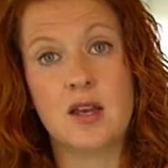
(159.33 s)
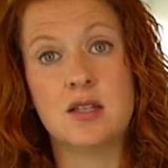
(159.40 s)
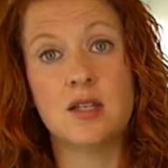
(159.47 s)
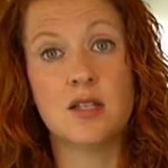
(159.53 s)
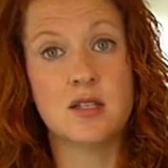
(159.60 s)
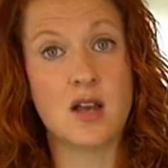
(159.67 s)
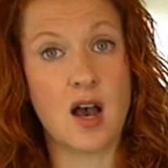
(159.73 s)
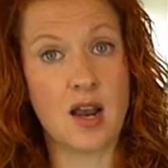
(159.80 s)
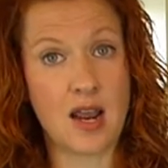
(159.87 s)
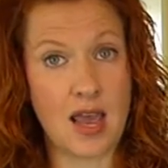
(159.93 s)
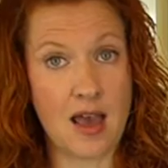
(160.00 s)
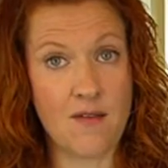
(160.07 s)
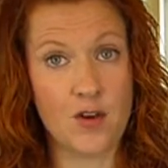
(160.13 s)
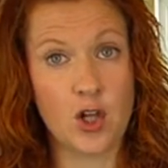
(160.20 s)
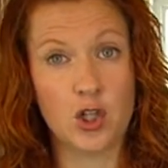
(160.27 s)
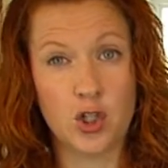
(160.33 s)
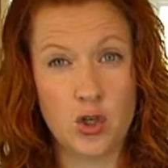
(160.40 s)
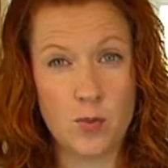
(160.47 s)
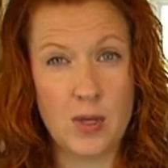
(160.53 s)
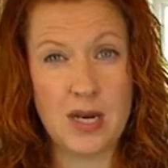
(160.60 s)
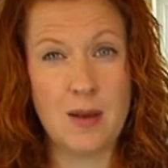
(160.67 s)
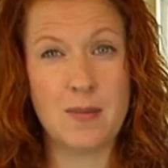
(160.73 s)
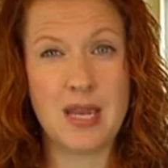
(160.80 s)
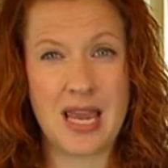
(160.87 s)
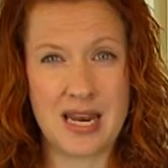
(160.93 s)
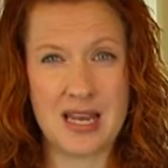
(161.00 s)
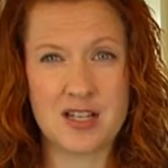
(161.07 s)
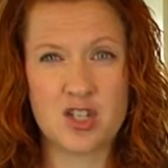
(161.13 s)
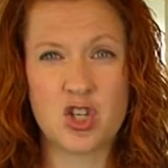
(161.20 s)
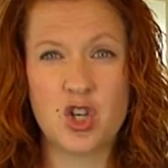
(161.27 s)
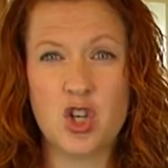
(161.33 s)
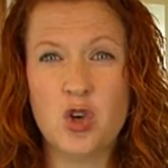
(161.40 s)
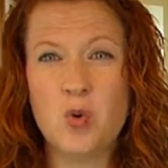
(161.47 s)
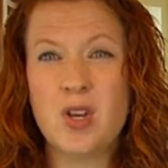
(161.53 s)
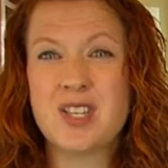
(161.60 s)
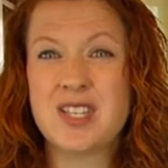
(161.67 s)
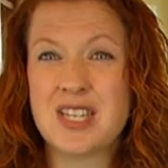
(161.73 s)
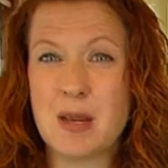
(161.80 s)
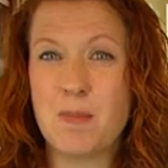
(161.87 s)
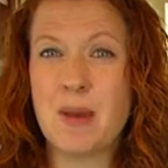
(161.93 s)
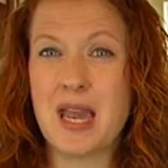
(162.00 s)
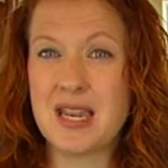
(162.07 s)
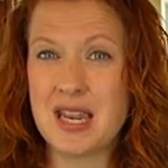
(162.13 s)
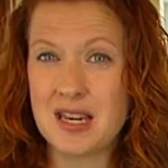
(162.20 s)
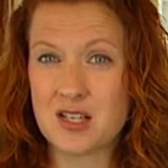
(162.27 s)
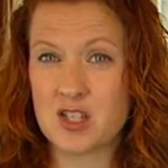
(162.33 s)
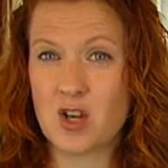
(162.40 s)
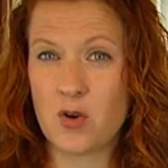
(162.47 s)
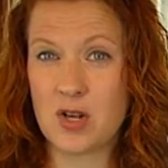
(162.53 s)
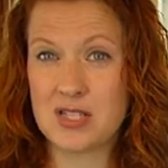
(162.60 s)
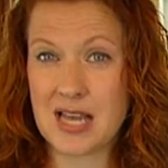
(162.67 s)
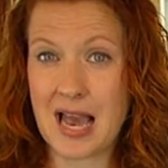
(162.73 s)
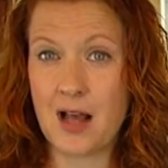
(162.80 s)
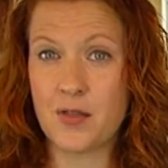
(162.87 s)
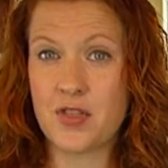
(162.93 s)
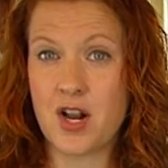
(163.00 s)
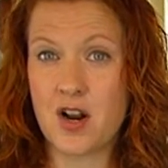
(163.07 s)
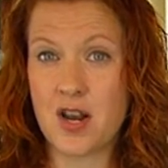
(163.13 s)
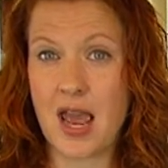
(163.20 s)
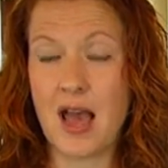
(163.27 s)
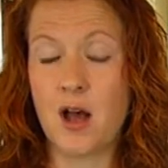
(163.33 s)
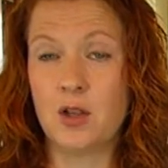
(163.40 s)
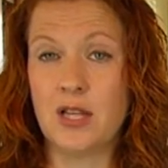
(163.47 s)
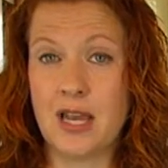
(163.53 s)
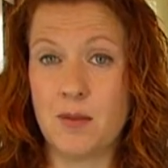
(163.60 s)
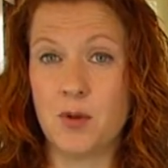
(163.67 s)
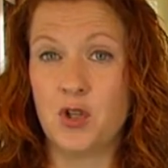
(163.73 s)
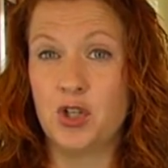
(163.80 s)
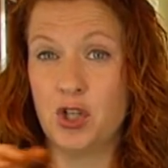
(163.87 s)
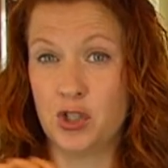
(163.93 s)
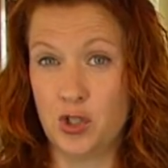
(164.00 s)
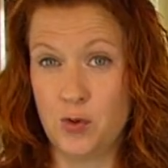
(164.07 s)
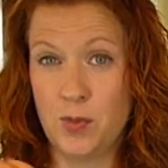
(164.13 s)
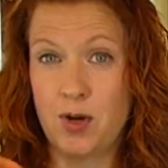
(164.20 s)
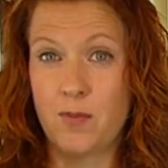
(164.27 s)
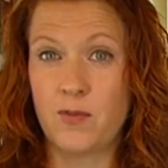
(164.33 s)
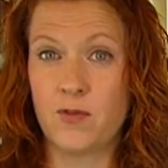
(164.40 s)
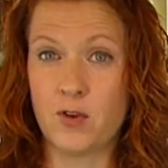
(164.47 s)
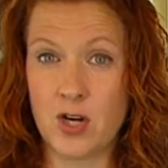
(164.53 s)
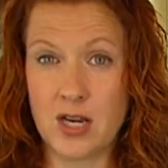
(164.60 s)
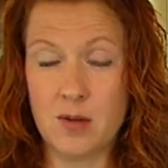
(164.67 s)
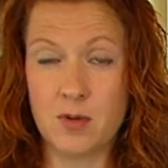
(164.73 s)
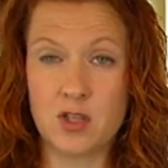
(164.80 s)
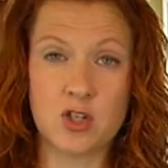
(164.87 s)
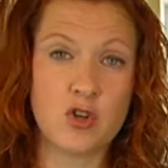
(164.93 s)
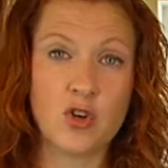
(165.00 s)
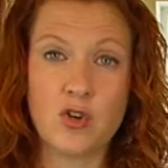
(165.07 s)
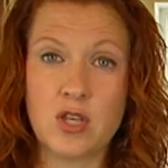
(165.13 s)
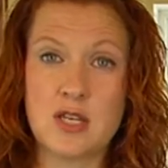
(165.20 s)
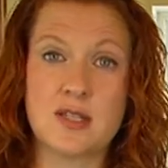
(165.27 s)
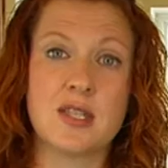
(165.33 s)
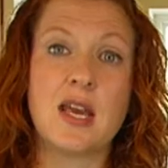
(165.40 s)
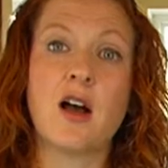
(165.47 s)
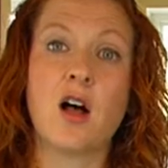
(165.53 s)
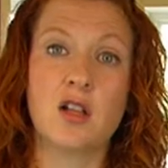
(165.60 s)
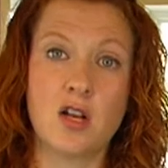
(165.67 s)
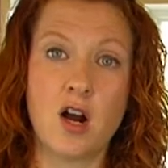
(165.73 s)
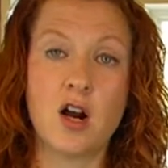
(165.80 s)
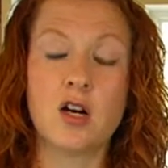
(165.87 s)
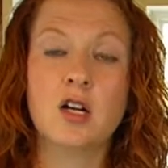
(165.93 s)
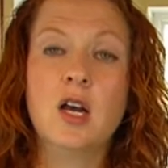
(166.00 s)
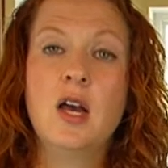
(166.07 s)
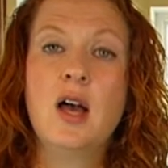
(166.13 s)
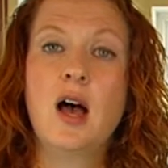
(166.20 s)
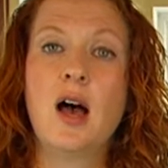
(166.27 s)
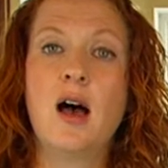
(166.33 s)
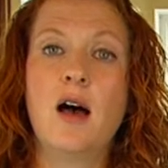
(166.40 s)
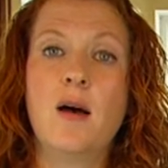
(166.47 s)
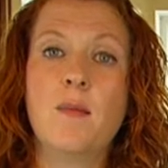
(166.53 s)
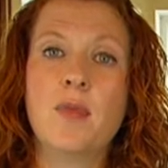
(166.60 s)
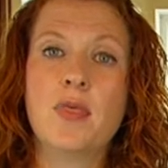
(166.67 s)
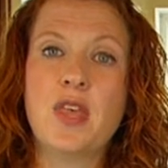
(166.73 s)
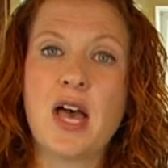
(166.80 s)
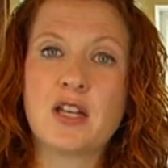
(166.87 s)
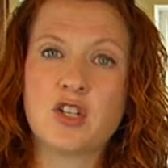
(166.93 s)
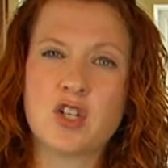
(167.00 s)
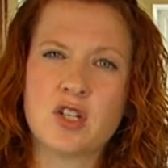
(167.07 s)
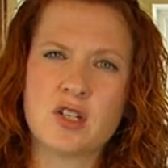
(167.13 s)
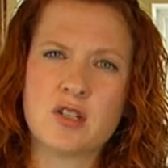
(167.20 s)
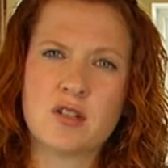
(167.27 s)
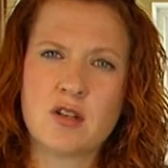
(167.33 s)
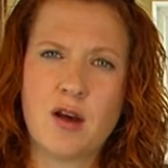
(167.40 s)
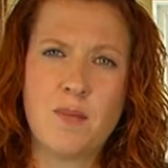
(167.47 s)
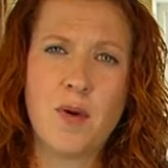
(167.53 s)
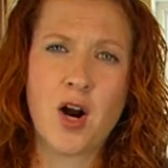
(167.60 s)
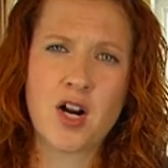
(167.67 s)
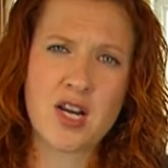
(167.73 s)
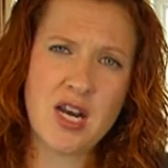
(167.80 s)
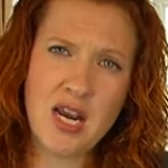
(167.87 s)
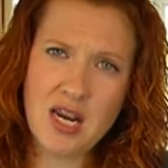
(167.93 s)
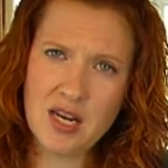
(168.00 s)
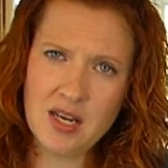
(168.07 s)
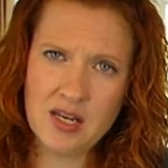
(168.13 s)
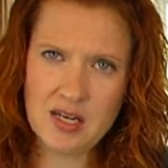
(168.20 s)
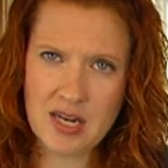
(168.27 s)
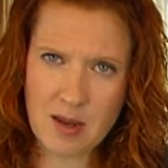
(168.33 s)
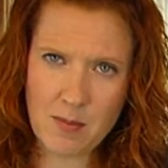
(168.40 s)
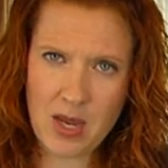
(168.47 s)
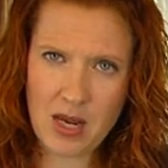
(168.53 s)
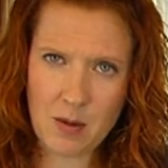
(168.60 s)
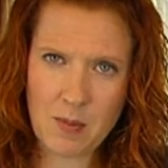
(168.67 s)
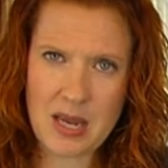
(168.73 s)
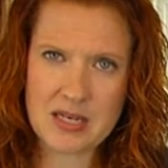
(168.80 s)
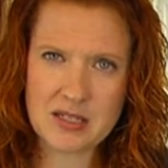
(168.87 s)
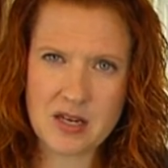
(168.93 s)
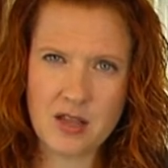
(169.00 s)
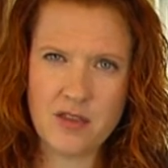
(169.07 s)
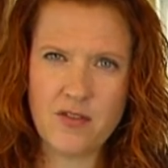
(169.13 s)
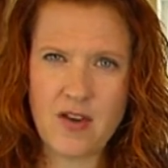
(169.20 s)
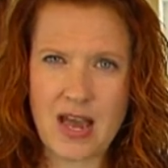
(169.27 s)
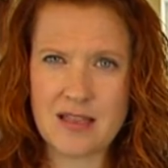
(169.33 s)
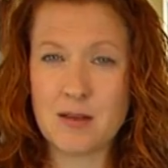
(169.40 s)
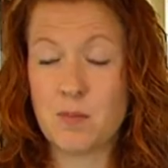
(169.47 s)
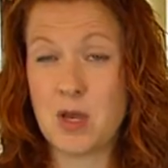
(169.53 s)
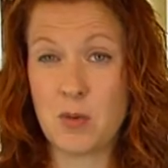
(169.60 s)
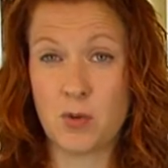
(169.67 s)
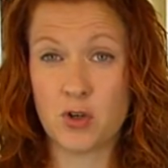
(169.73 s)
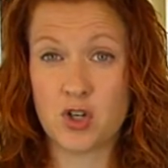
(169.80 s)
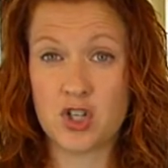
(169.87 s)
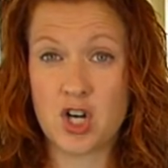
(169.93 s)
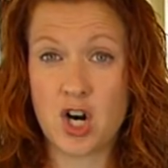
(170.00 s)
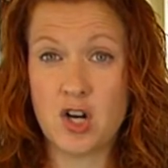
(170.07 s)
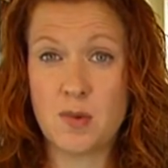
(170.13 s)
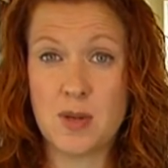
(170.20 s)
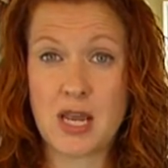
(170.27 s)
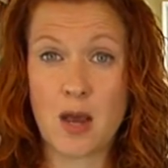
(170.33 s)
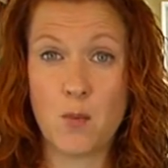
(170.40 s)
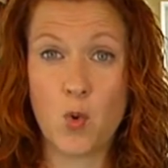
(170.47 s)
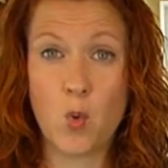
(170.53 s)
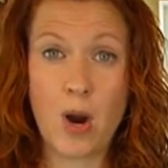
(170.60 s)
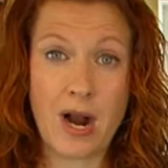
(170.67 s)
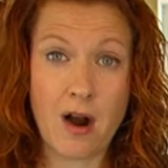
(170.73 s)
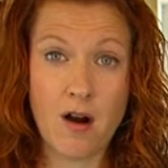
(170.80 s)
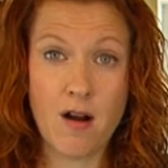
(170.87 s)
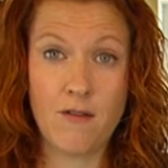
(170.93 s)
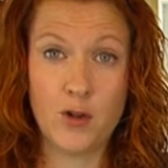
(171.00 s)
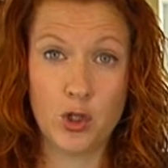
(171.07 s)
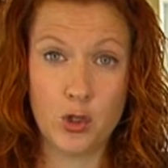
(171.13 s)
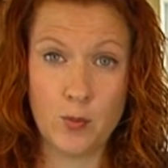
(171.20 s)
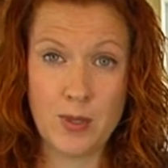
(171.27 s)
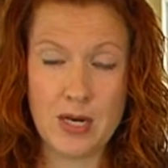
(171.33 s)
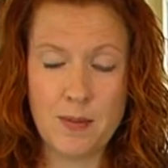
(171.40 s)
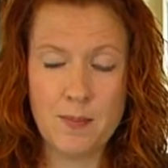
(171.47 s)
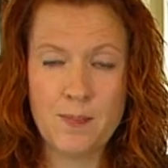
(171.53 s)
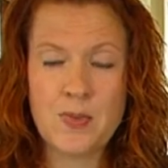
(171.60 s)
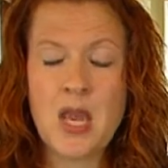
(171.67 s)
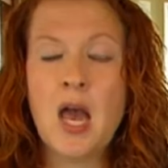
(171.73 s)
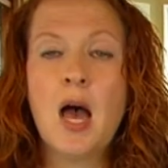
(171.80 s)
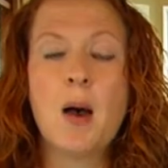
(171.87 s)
does not have aluminum in it. So you will see baking sodas out there now labeled aluminum free, but the truth is they all are. That's just a marketing gimmick based on the fact that people are starting to become aware of aluminum.